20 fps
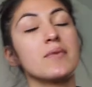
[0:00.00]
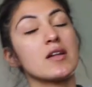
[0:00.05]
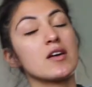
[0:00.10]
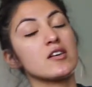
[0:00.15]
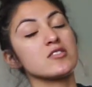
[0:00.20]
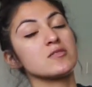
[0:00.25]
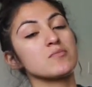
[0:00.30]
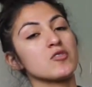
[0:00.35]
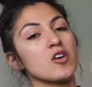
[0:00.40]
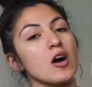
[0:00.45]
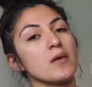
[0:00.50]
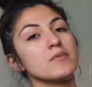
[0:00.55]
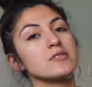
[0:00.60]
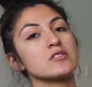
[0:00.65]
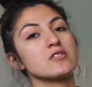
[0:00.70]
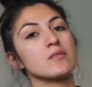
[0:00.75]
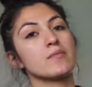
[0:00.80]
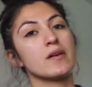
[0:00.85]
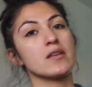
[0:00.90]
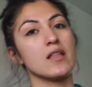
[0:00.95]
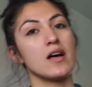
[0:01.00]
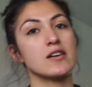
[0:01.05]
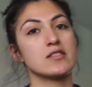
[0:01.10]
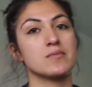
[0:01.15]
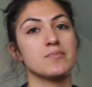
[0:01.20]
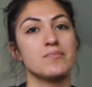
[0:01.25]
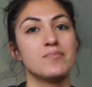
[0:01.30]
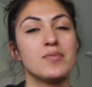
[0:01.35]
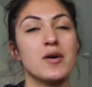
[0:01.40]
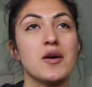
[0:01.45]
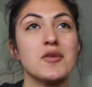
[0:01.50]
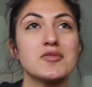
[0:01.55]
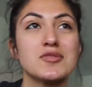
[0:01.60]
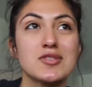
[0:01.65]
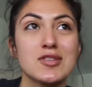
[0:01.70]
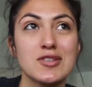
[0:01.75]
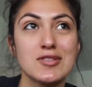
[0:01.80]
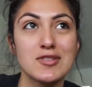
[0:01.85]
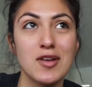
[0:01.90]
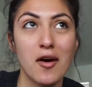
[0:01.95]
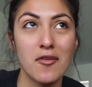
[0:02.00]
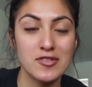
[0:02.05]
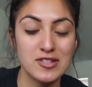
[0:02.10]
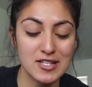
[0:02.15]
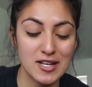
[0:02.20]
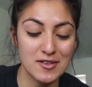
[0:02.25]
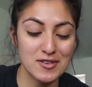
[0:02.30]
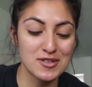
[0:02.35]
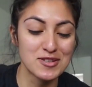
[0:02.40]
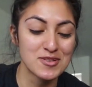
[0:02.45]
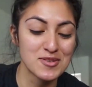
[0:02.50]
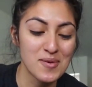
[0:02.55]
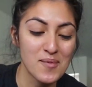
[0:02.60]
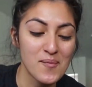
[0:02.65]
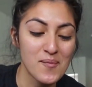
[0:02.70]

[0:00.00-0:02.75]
But I got some comments on my last post because obviously I was